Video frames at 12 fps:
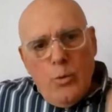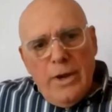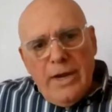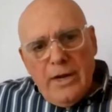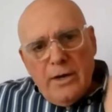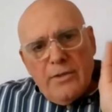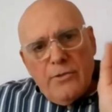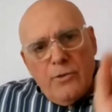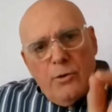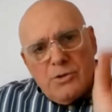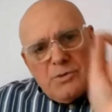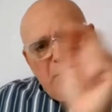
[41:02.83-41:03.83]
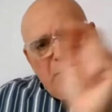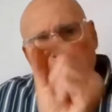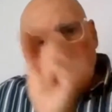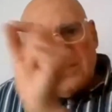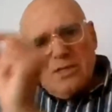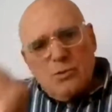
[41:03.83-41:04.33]
where those
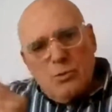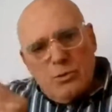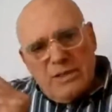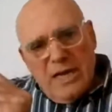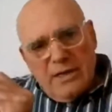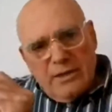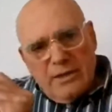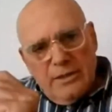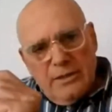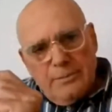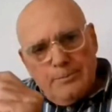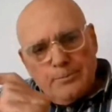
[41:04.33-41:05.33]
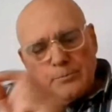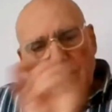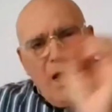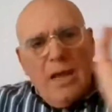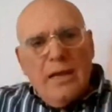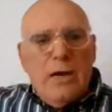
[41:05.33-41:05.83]
policies were targeted.
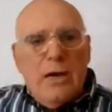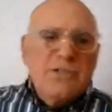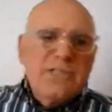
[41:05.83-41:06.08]
Now,